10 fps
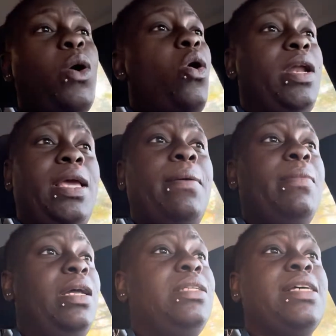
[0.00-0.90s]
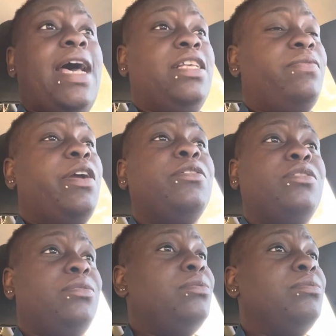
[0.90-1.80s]
going to get monetized very
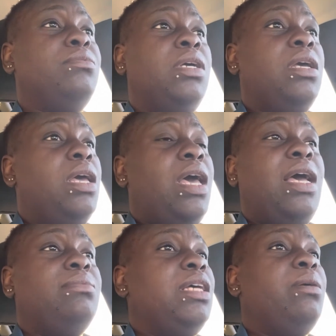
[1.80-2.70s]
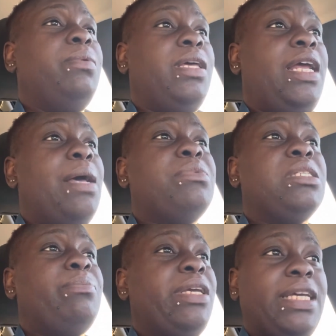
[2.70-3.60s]
soon. I'm not playing. I'm
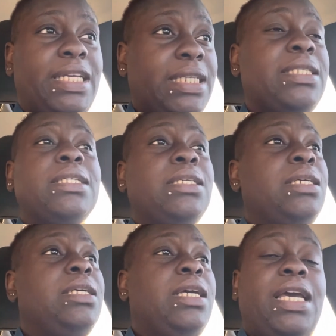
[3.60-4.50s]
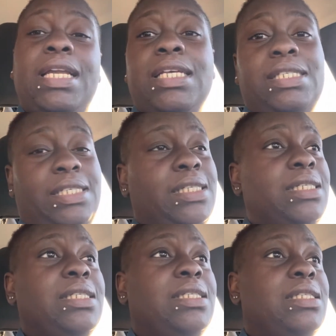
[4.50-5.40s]
speaking it in
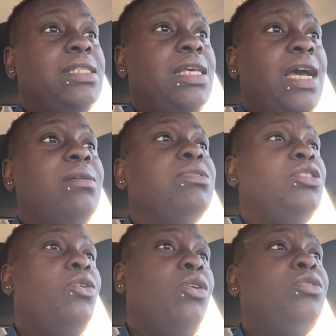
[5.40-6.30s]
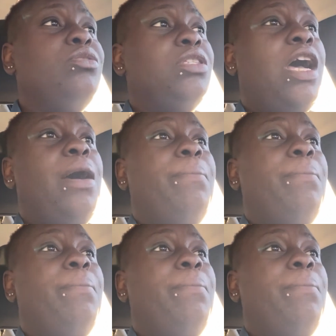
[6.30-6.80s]
existence. I'm going to start